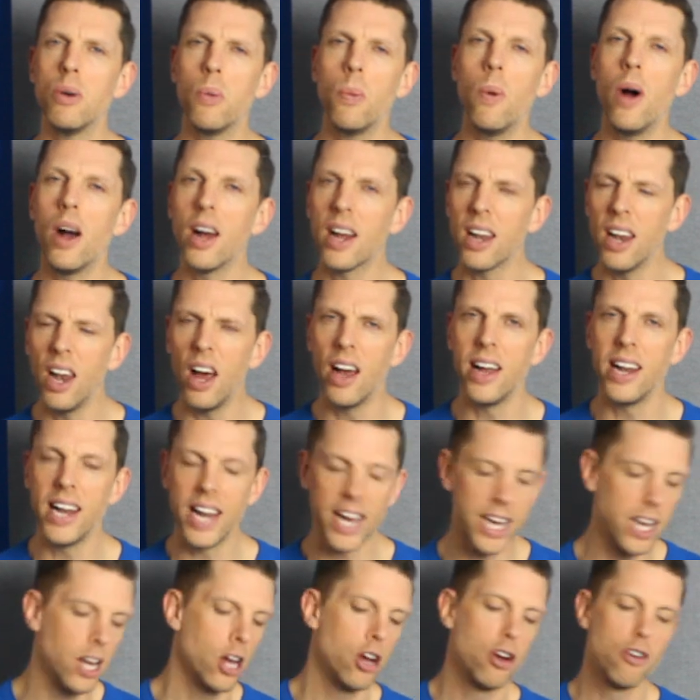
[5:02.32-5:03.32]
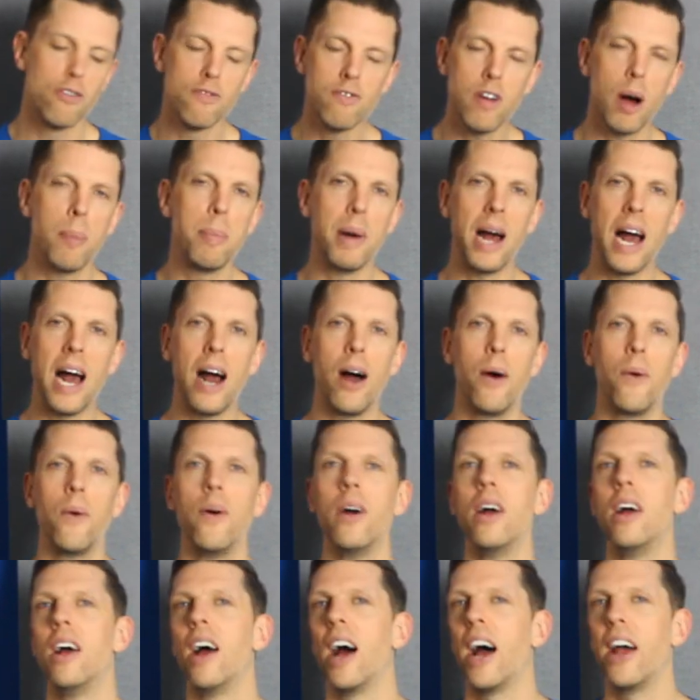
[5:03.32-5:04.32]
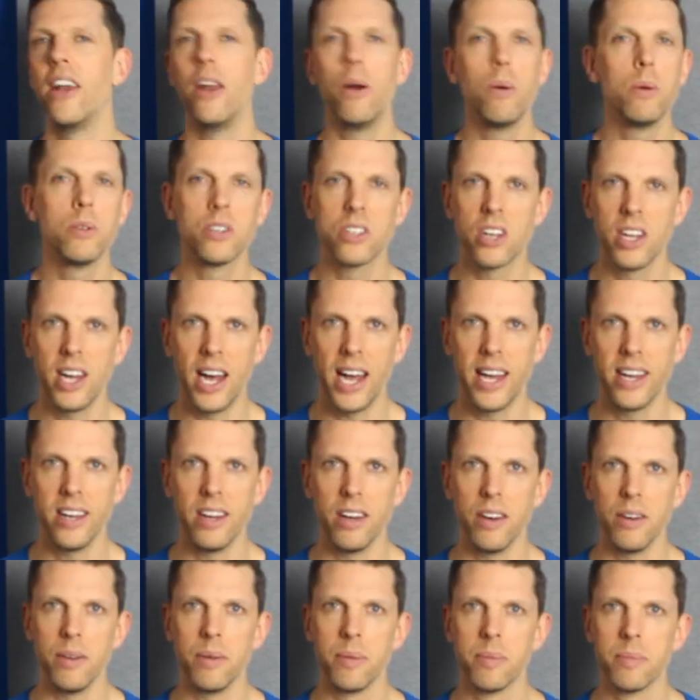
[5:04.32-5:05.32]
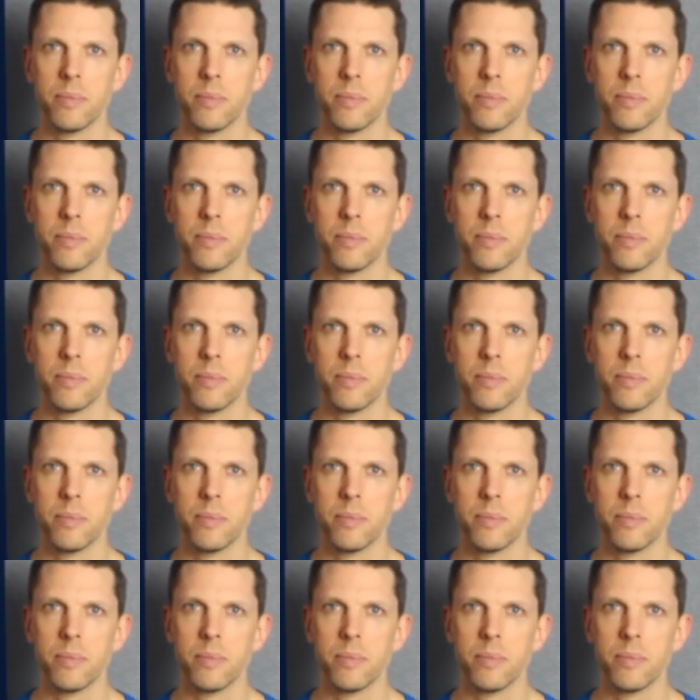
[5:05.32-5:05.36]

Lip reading: work lightly, rub it out, and no one's going to hate you.